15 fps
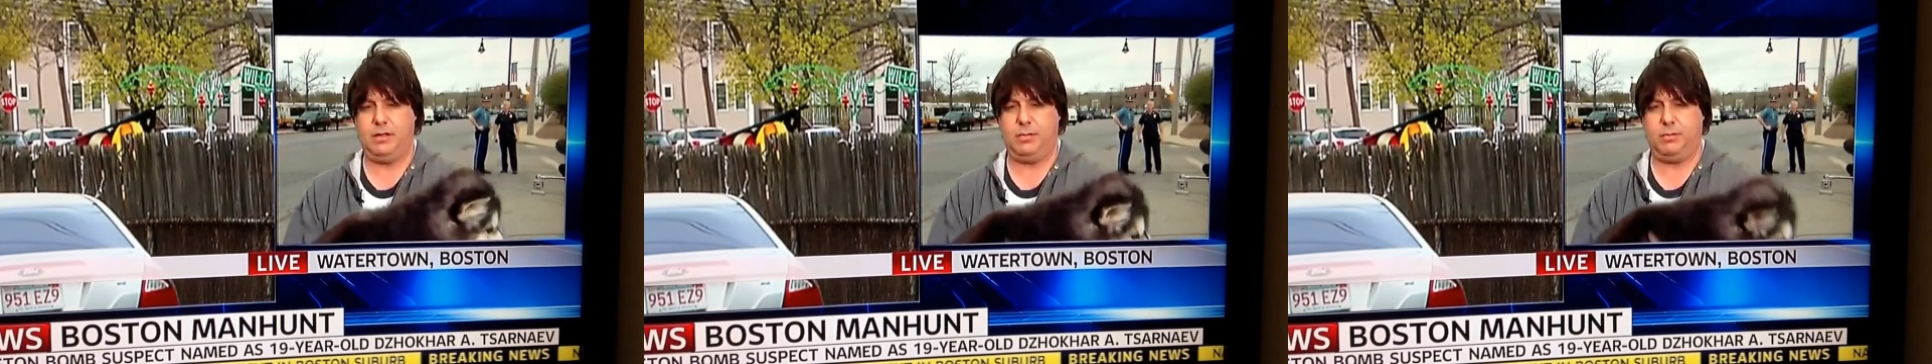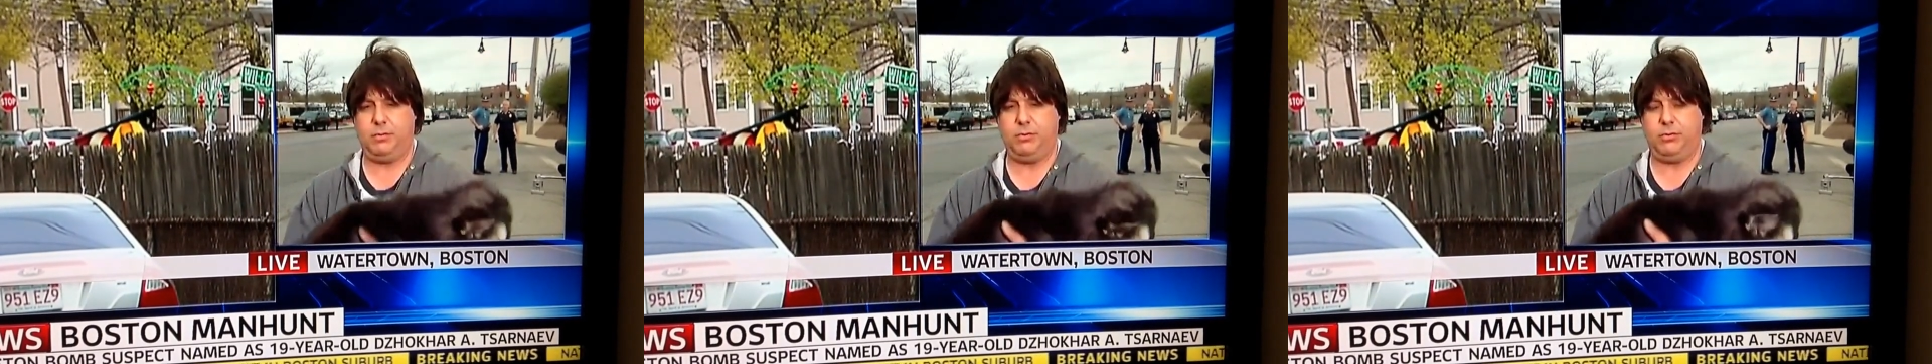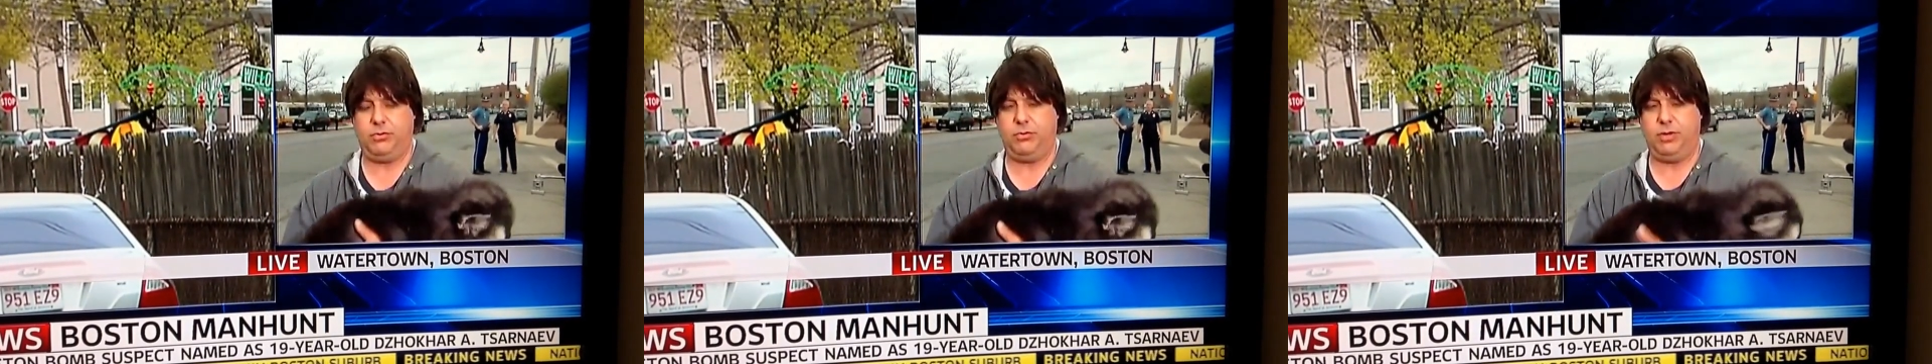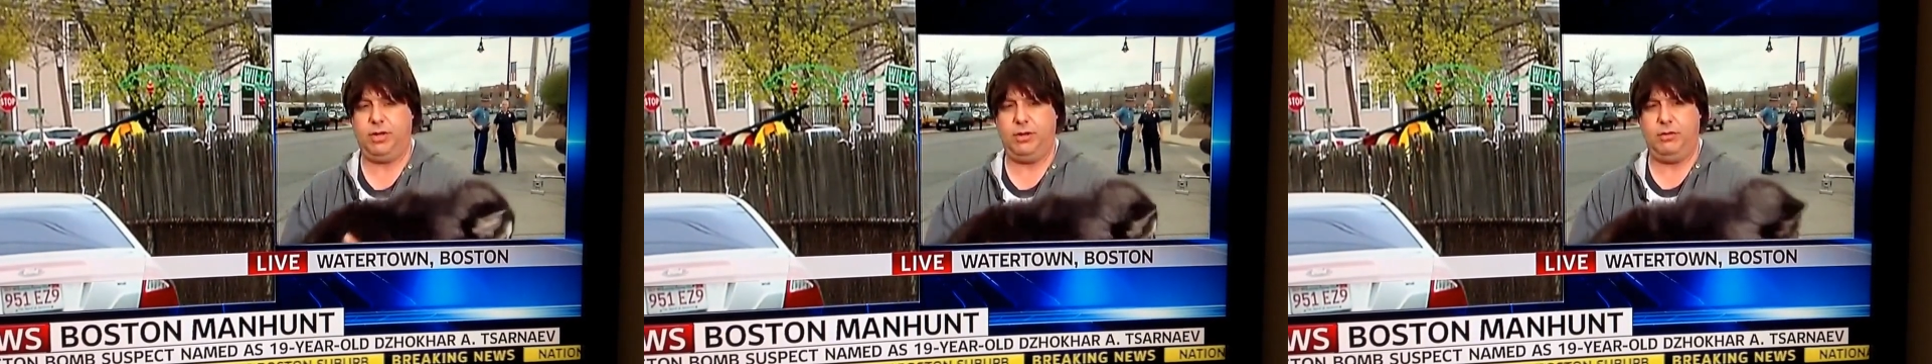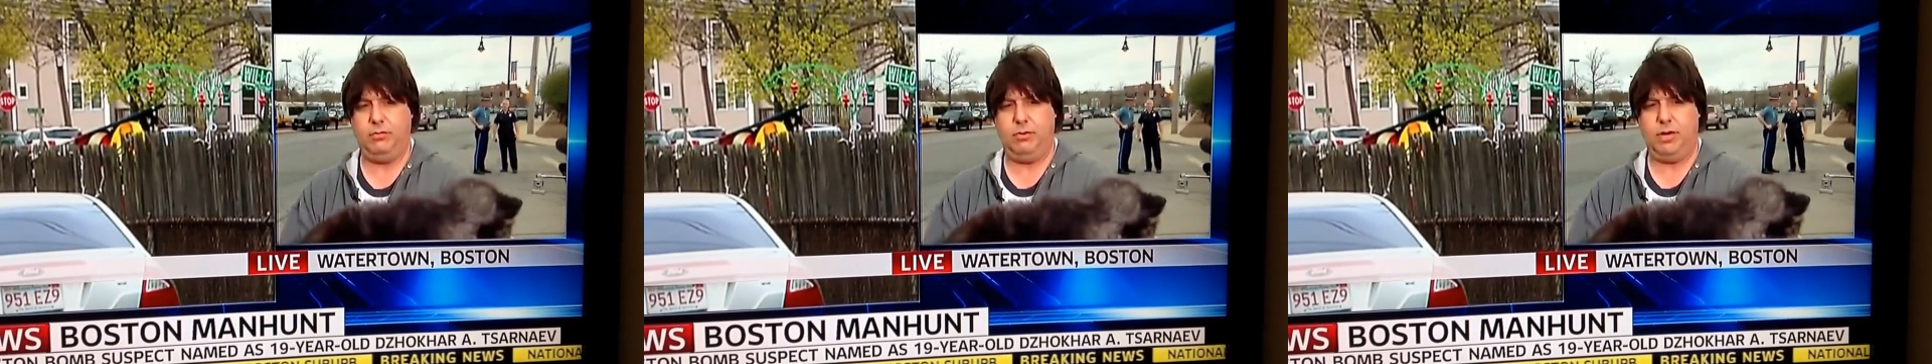Spruce
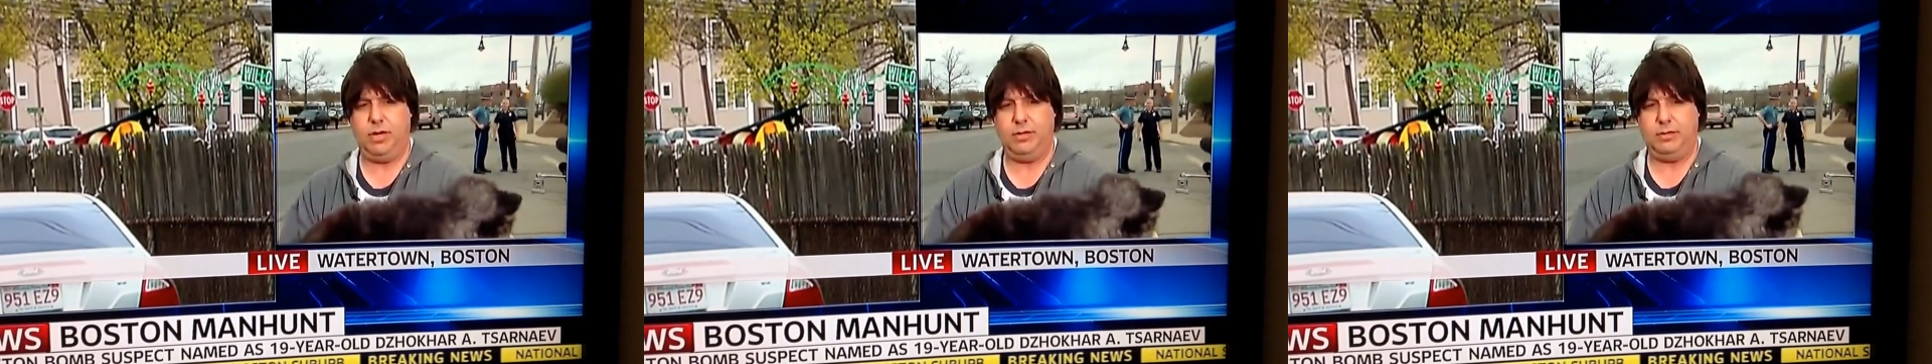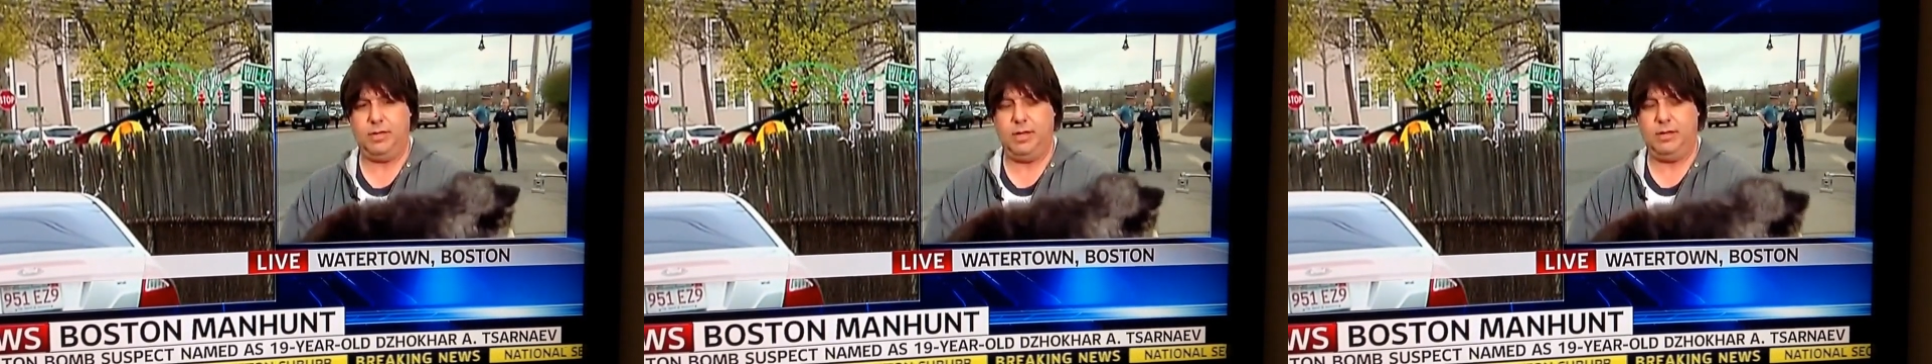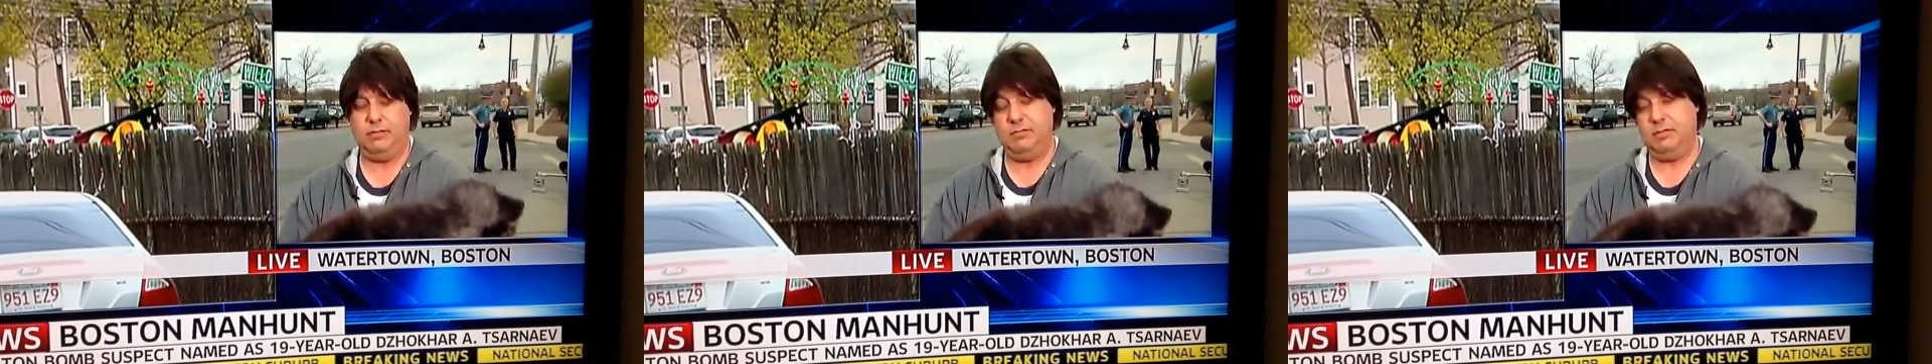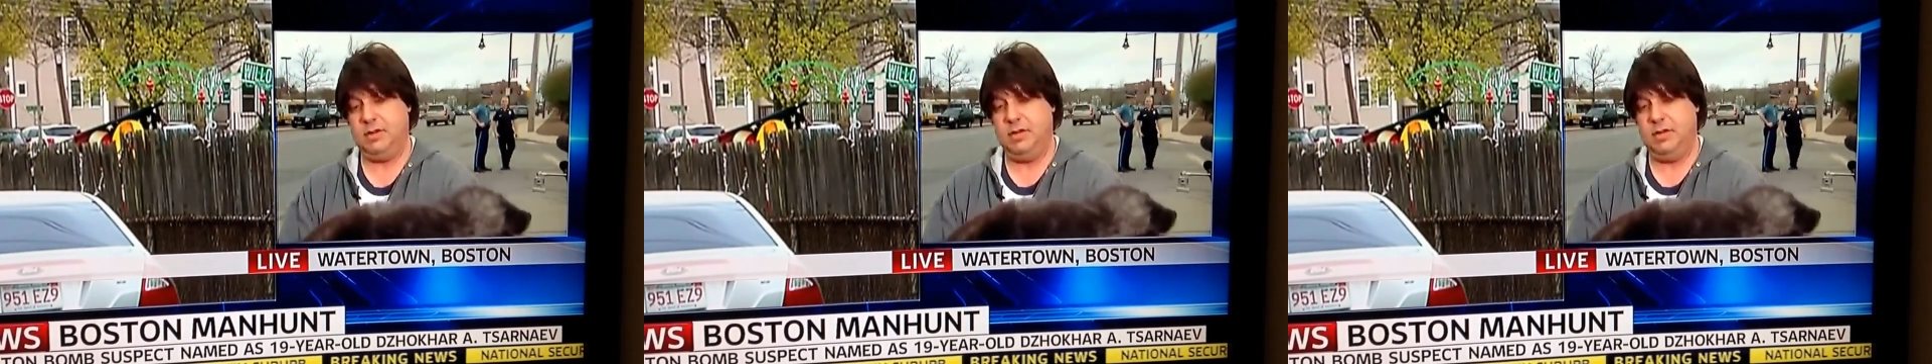Street in Watertown.